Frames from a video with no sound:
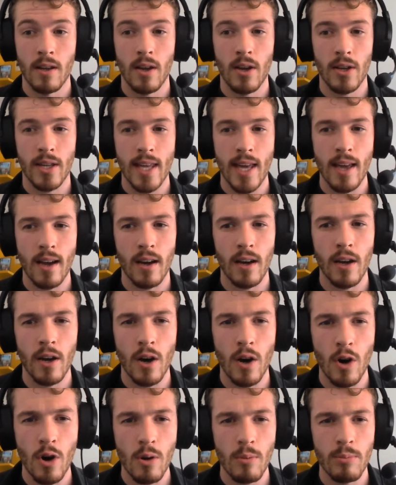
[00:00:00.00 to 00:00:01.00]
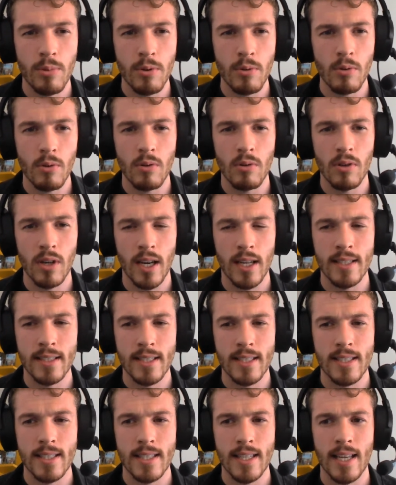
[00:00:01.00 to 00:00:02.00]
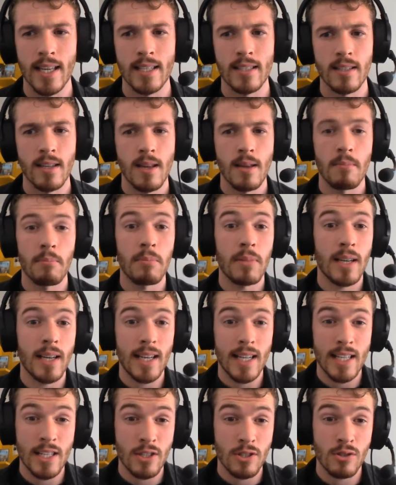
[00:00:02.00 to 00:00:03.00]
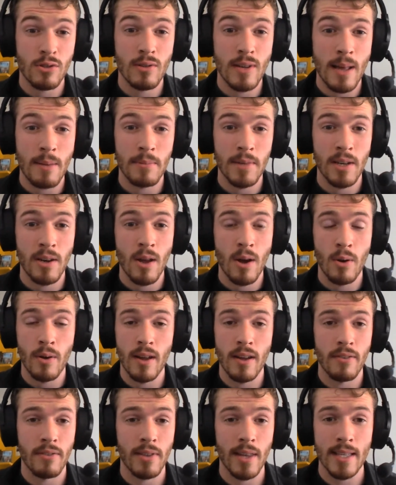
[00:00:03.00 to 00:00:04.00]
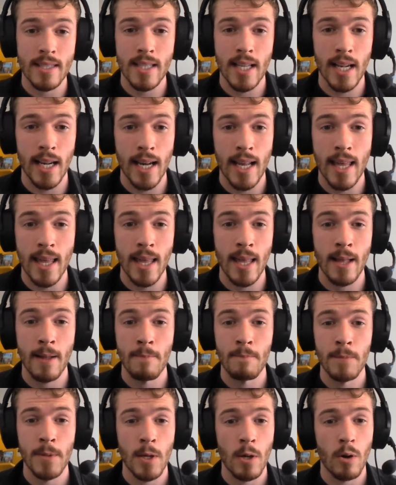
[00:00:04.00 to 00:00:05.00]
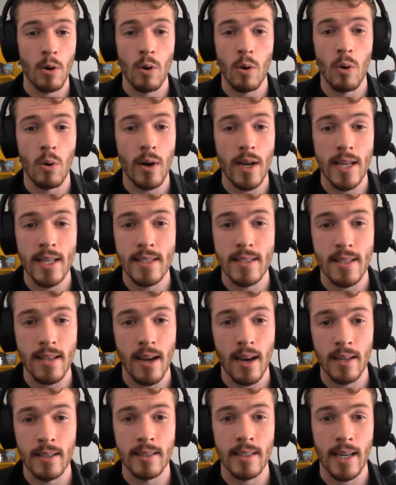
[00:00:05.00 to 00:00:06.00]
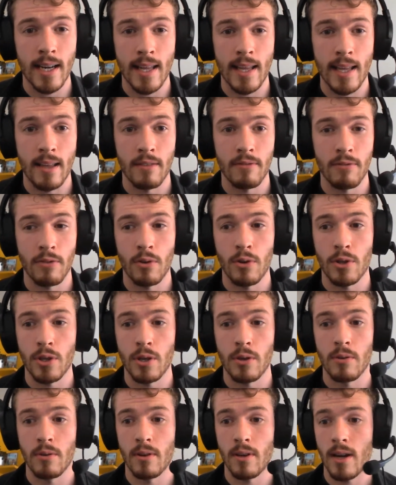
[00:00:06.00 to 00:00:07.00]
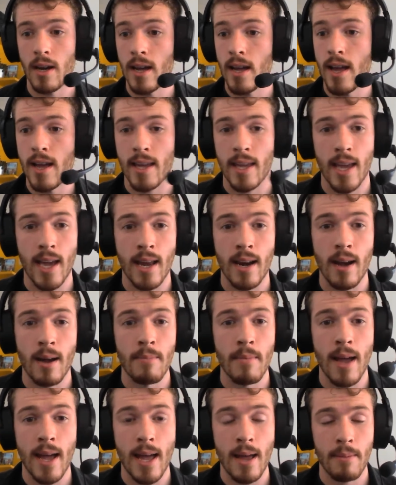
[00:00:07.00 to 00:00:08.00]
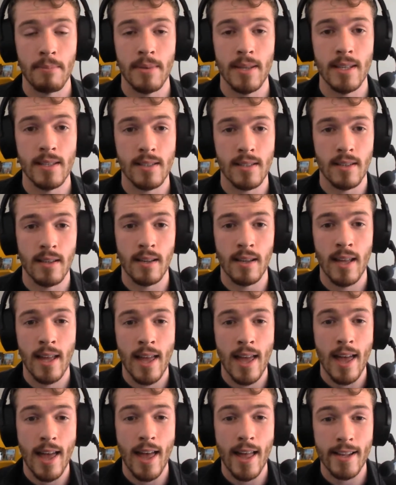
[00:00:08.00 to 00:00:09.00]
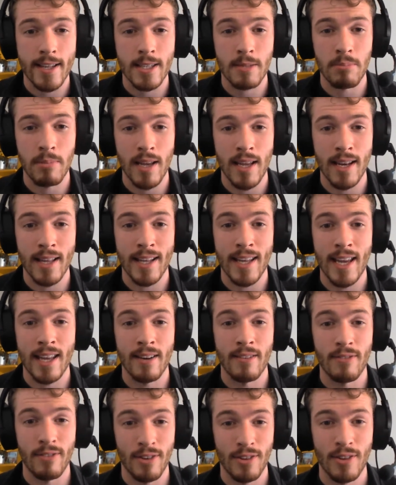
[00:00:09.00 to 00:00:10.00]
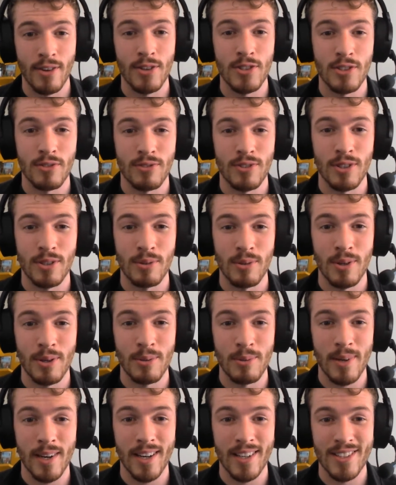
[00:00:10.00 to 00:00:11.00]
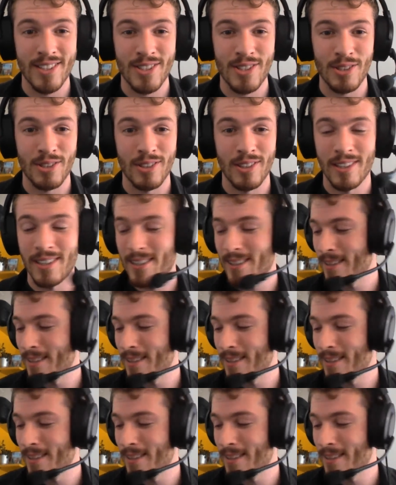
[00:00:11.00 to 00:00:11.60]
Okay, I hope you all understand. Please do let me know if that's clear or it's unclear for you. Again, I'm happy to explain again for those of you who are unsure.